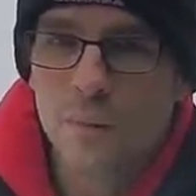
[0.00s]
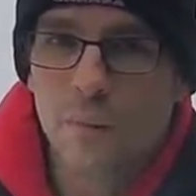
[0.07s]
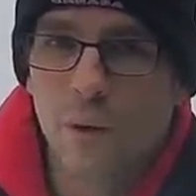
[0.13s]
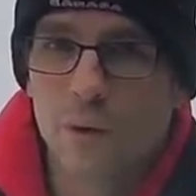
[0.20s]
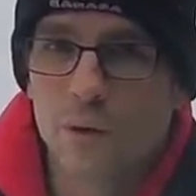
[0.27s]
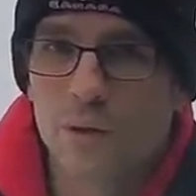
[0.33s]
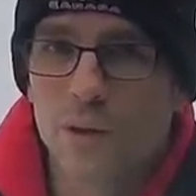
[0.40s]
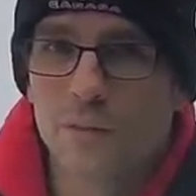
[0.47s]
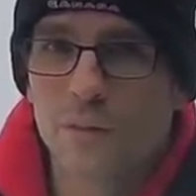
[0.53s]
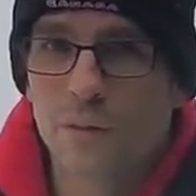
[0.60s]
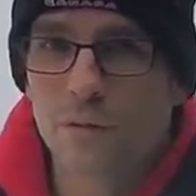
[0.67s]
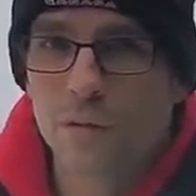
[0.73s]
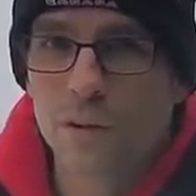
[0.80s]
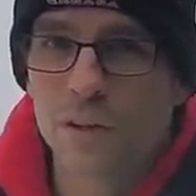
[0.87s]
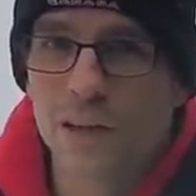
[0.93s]
Most of the
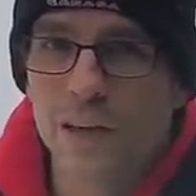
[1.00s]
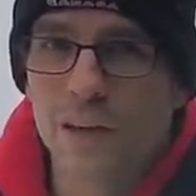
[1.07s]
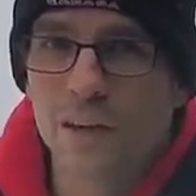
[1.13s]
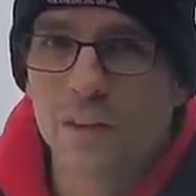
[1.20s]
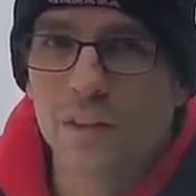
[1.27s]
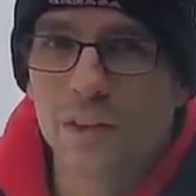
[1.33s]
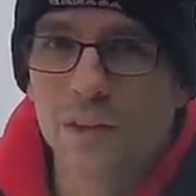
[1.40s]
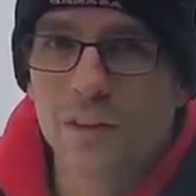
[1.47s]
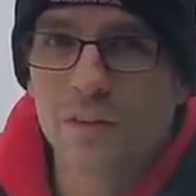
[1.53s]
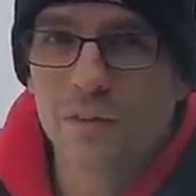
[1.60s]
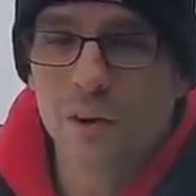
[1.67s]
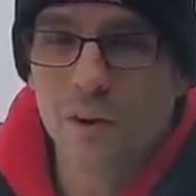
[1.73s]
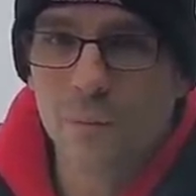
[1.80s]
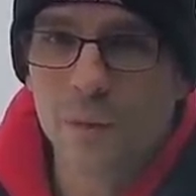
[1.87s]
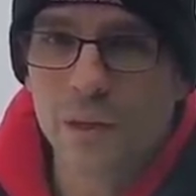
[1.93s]
really healthy
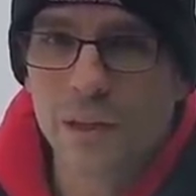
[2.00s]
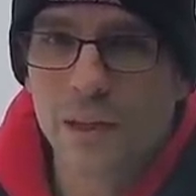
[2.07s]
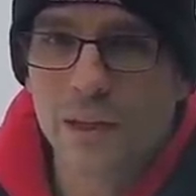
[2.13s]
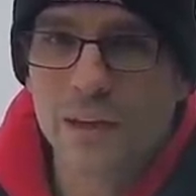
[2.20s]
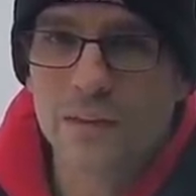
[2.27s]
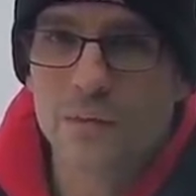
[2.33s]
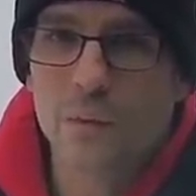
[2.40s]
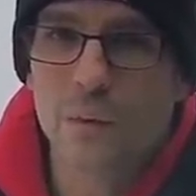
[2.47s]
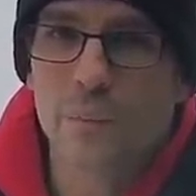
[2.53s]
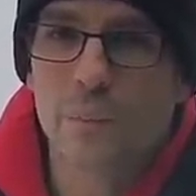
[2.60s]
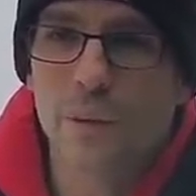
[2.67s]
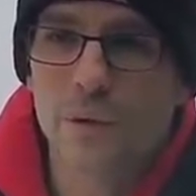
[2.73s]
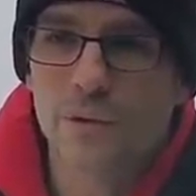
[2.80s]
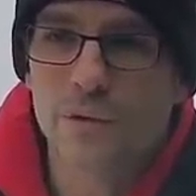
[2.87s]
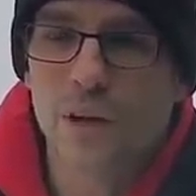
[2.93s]
farming lands were
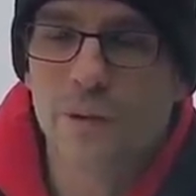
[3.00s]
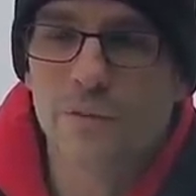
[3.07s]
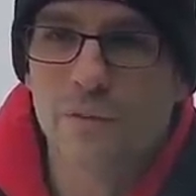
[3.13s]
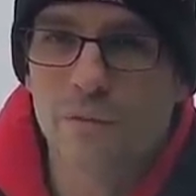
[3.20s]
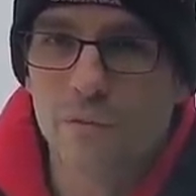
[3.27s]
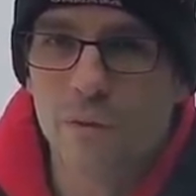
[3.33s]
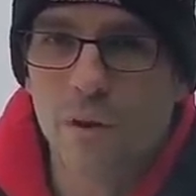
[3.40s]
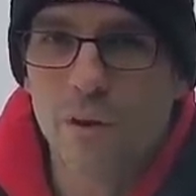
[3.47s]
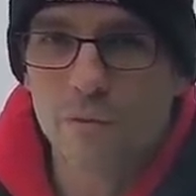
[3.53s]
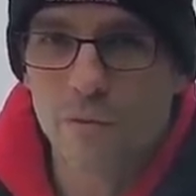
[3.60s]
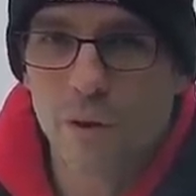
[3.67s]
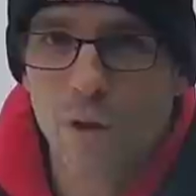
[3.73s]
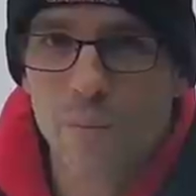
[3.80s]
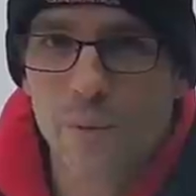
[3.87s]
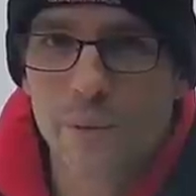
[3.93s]
built off of ro
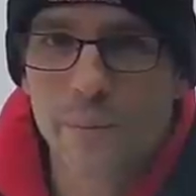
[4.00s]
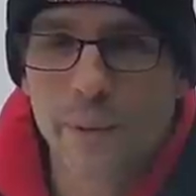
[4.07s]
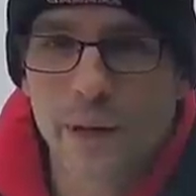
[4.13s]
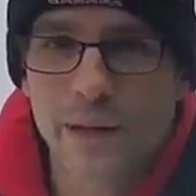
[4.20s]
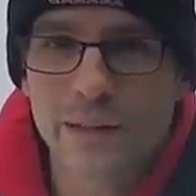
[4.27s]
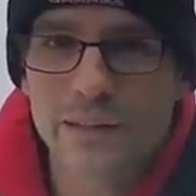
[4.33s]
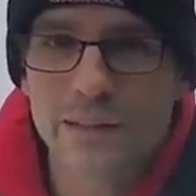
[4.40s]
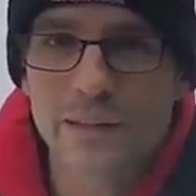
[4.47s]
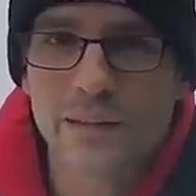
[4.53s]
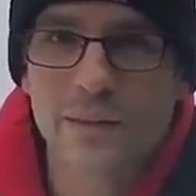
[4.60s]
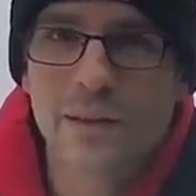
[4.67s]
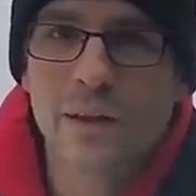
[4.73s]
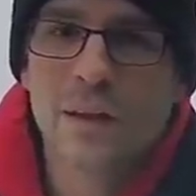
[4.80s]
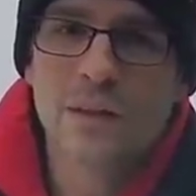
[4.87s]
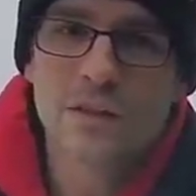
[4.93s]
roaming bison.
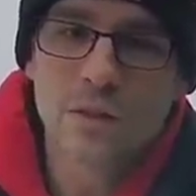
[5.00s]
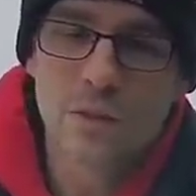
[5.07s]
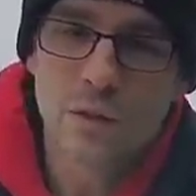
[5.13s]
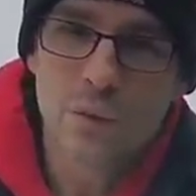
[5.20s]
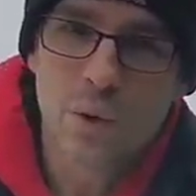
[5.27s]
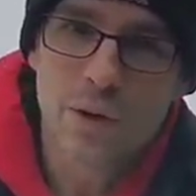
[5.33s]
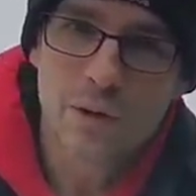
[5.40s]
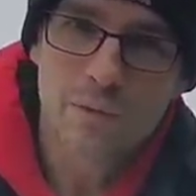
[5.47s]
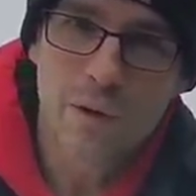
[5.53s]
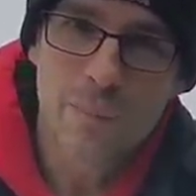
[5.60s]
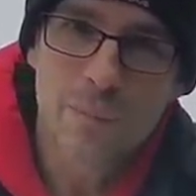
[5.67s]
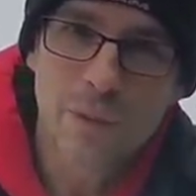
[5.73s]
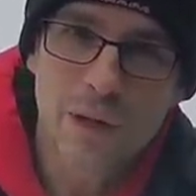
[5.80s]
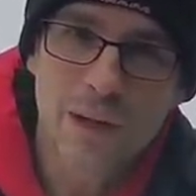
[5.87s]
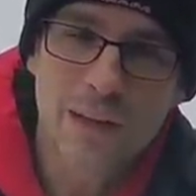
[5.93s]
So you want to
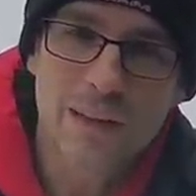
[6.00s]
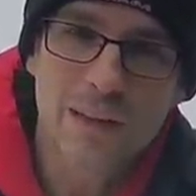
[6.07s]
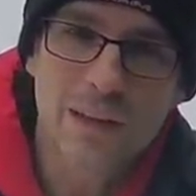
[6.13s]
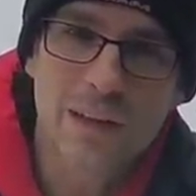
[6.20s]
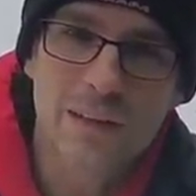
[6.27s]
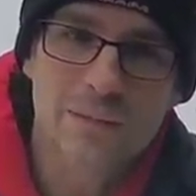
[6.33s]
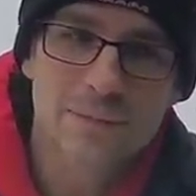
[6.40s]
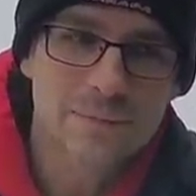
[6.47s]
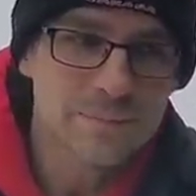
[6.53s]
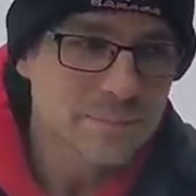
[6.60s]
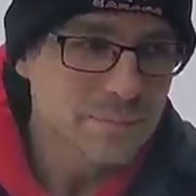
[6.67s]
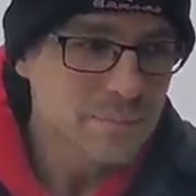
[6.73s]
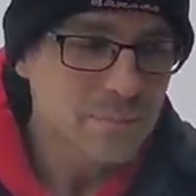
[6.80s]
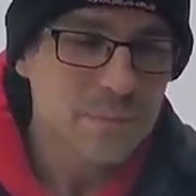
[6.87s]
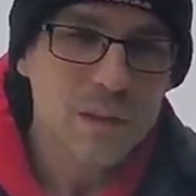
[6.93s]
replicate that.
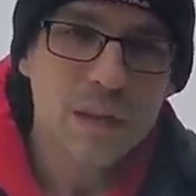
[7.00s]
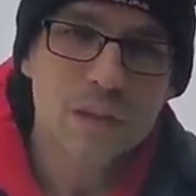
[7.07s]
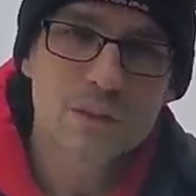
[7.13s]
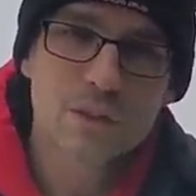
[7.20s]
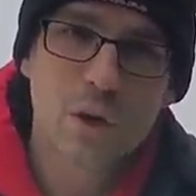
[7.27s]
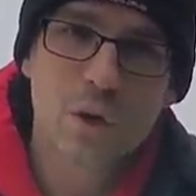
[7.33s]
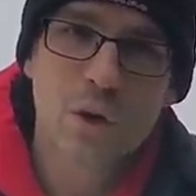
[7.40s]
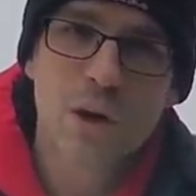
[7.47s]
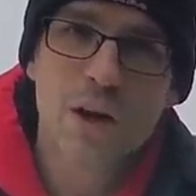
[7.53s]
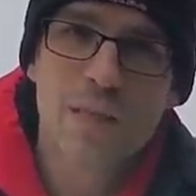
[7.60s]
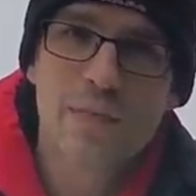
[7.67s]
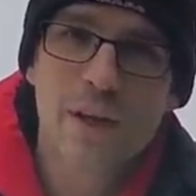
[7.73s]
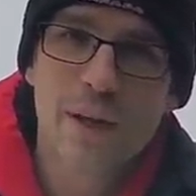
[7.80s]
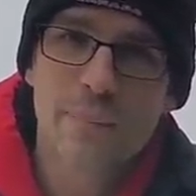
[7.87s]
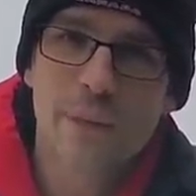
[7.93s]
So
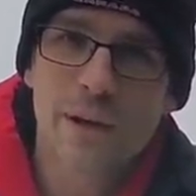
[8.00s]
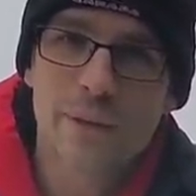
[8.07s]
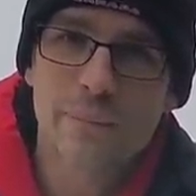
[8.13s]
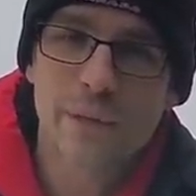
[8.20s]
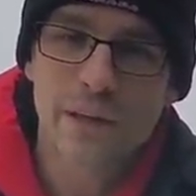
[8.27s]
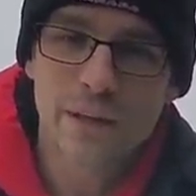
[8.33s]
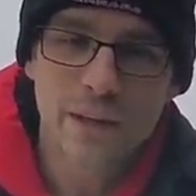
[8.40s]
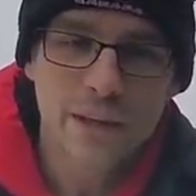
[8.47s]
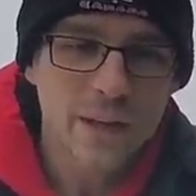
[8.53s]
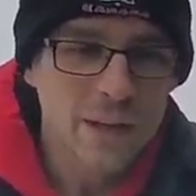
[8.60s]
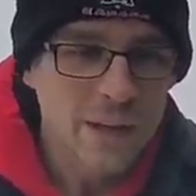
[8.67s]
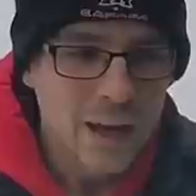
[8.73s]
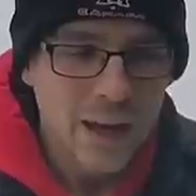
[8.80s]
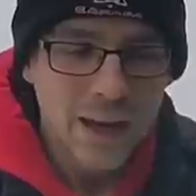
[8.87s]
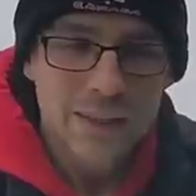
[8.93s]
that might mean
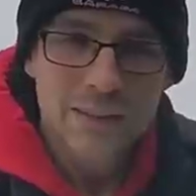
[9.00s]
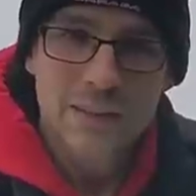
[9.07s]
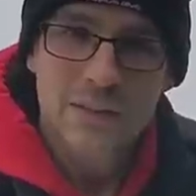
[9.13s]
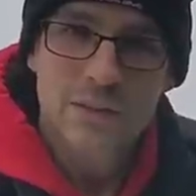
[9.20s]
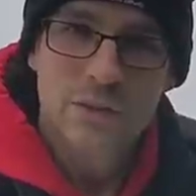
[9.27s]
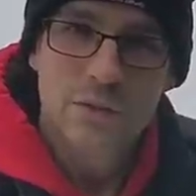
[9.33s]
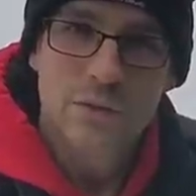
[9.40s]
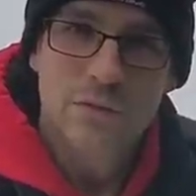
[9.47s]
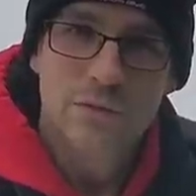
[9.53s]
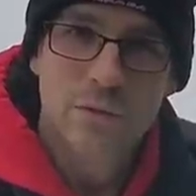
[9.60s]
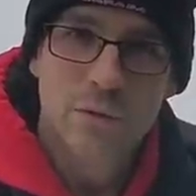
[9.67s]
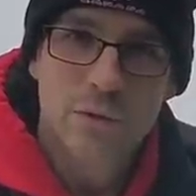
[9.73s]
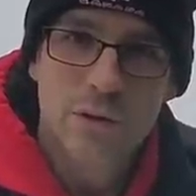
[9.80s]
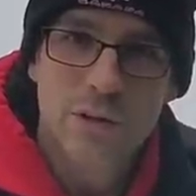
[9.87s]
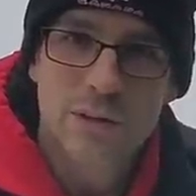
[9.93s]
access to a
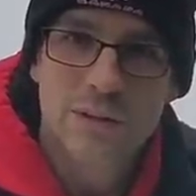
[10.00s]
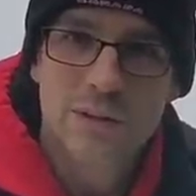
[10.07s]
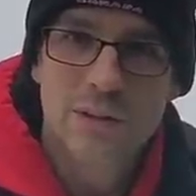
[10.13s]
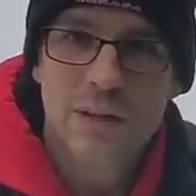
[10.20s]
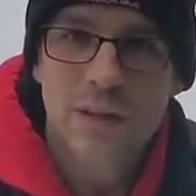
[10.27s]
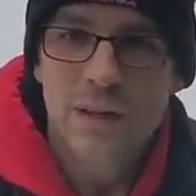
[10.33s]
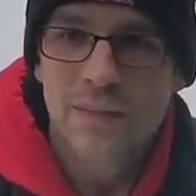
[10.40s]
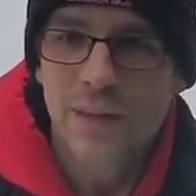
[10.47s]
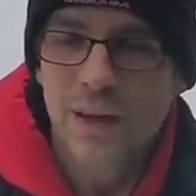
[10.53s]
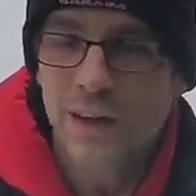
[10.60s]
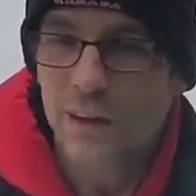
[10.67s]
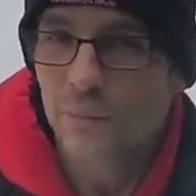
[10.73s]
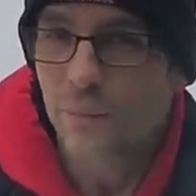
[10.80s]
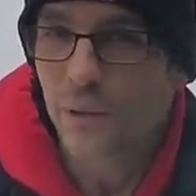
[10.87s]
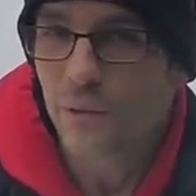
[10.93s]
forest, that
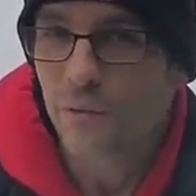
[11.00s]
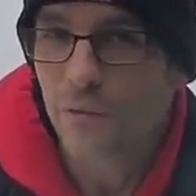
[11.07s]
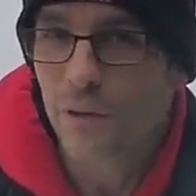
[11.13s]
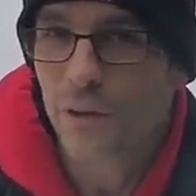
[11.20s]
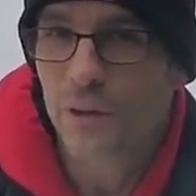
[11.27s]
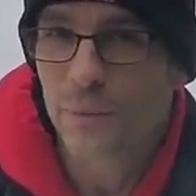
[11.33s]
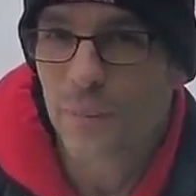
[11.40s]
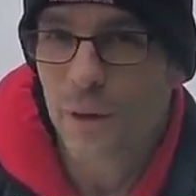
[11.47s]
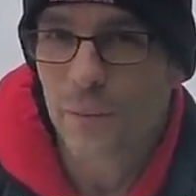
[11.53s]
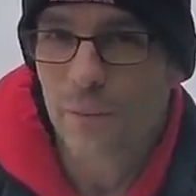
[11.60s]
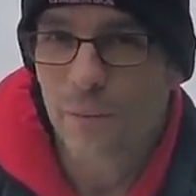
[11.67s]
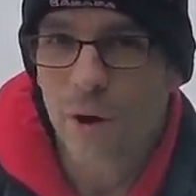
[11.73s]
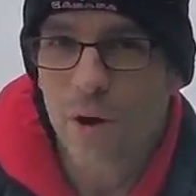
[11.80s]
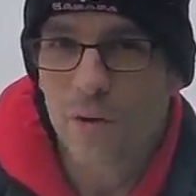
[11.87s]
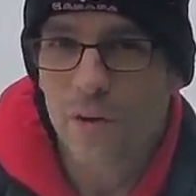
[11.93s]
could be a really big
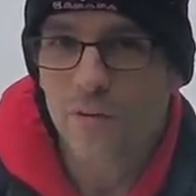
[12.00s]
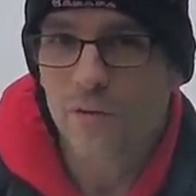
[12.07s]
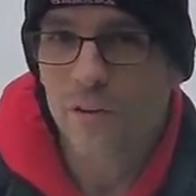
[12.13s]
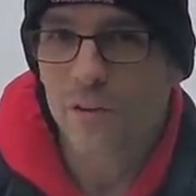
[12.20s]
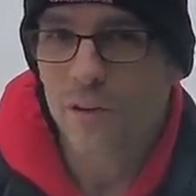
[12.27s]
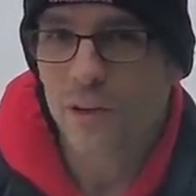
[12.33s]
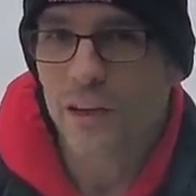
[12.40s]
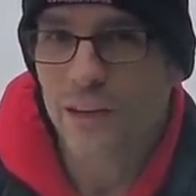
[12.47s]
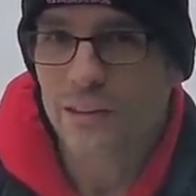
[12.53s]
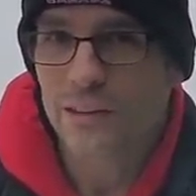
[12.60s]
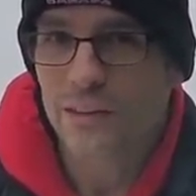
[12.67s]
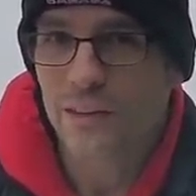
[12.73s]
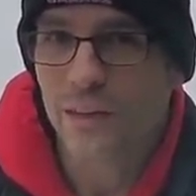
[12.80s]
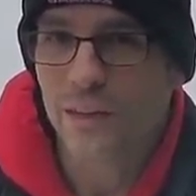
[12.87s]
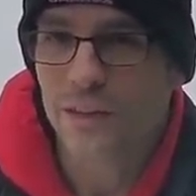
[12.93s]
priority for your land
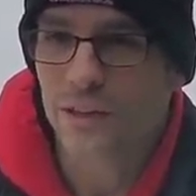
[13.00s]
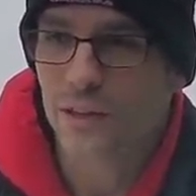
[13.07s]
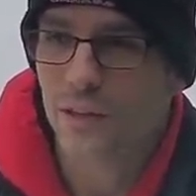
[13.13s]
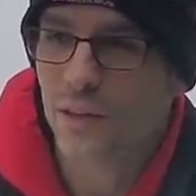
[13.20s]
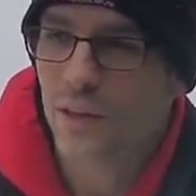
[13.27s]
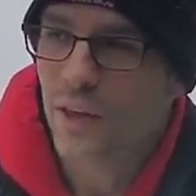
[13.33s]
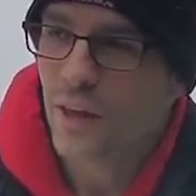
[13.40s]
selection.